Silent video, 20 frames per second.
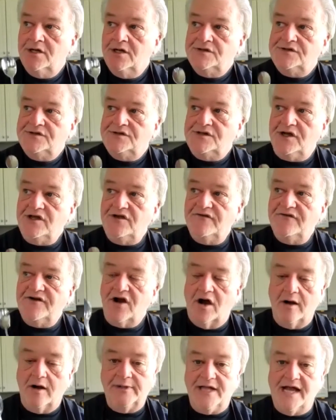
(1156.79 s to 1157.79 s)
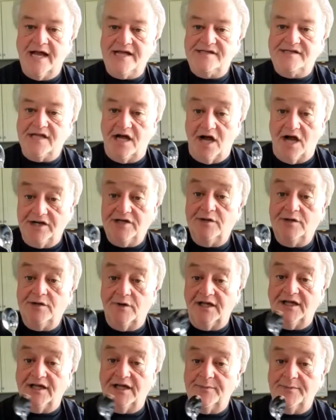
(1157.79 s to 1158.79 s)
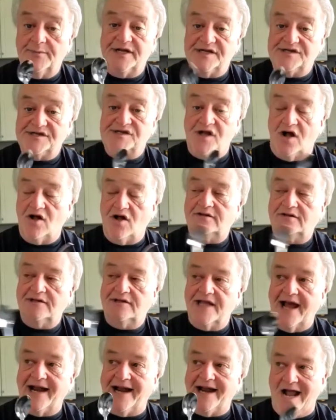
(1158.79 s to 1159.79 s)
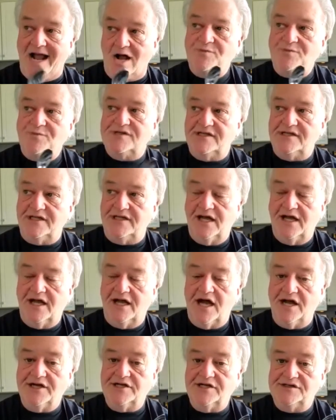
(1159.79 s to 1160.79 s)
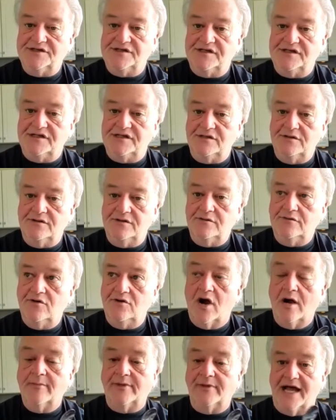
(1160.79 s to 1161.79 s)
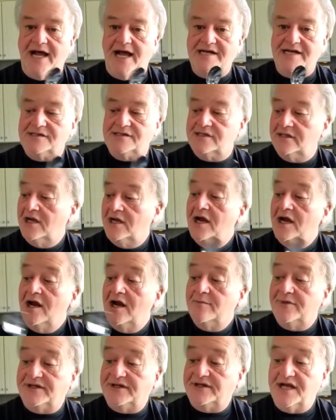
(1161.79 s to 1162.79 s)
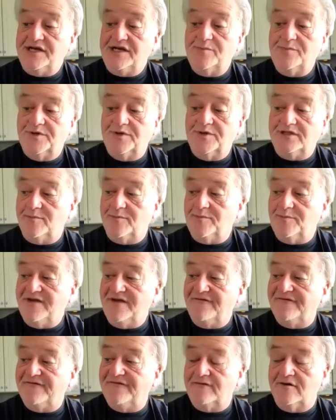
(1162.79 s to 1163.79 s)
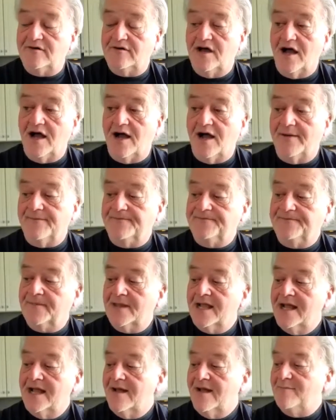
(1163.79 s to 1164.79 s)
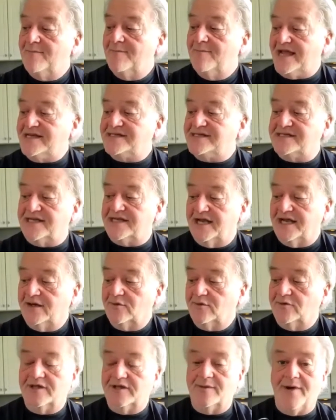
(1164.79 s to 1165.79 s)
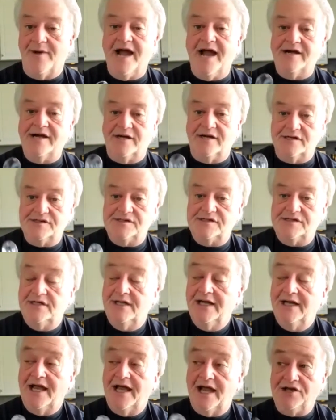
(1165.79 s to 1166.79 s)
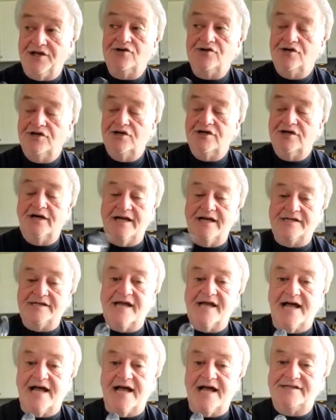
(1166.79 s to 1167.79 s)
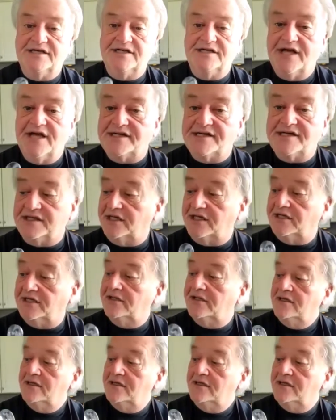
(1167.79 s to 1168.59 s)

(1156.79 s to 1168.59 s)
So you've caramelized the onion with a little bit of salt. That helps the onions to caramelize. But then you put the beef base in it with the Miner's, and you could, as Scott suggested,